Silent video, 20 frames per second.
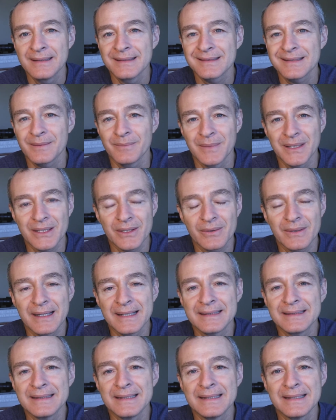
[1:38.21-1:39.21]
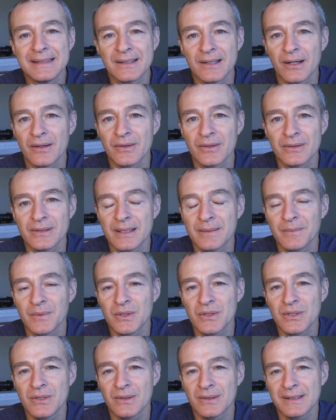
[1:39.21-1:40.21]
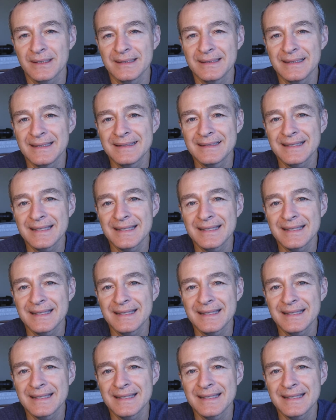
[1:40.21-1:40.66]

submitter ID and other numbers you're gonna need